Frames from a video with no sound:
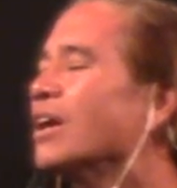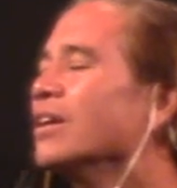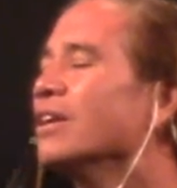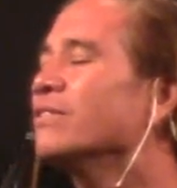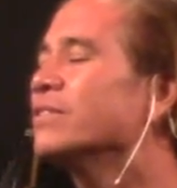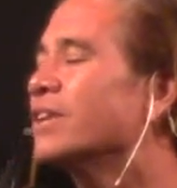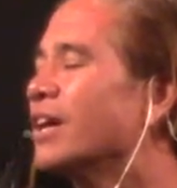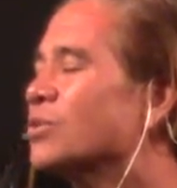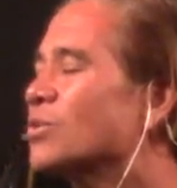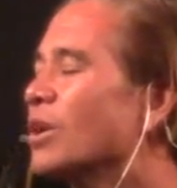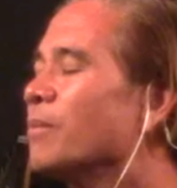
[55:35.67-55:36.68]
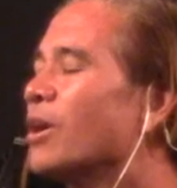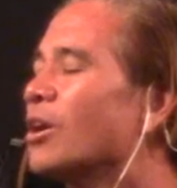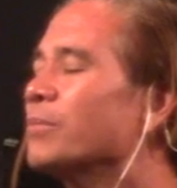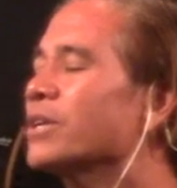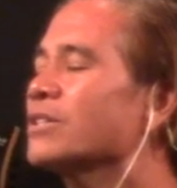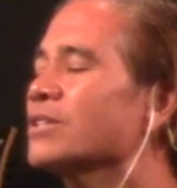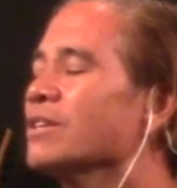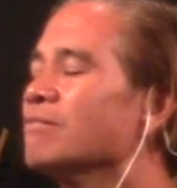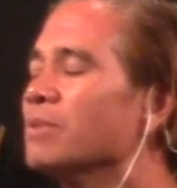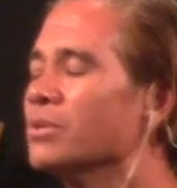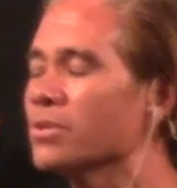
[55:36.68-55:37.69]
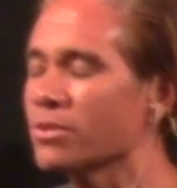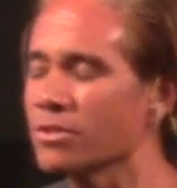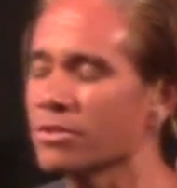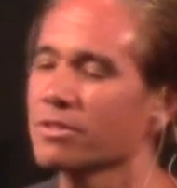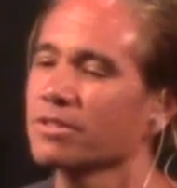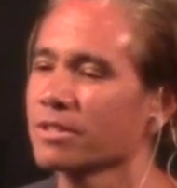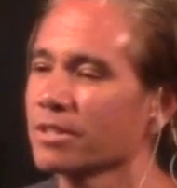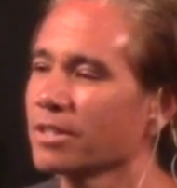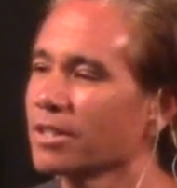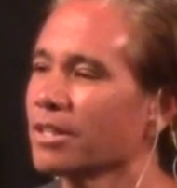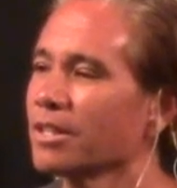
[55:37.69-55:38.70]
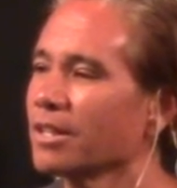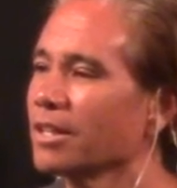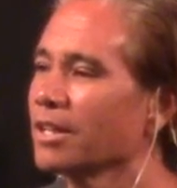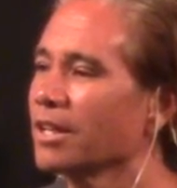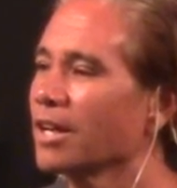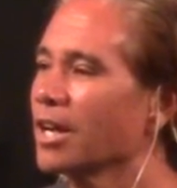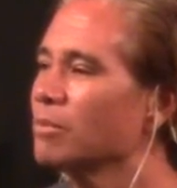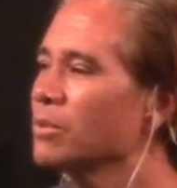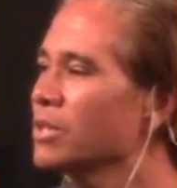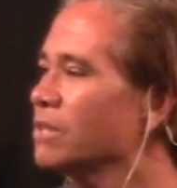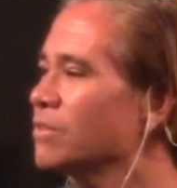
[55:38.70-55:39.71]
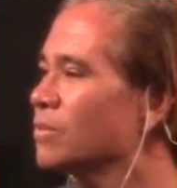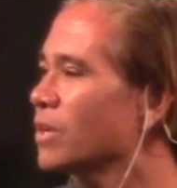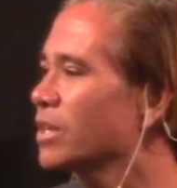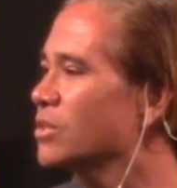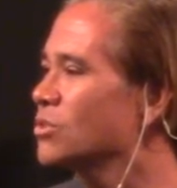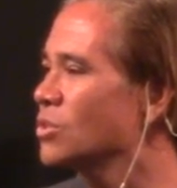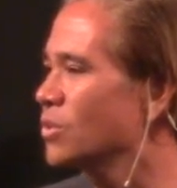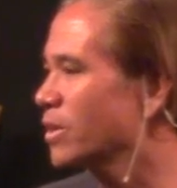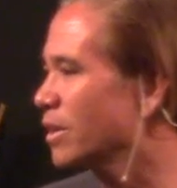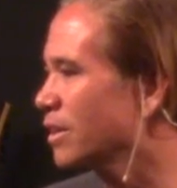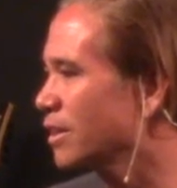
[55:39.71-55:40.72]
I love you guys with all my heart because I love Moses. I believe in what he's doing.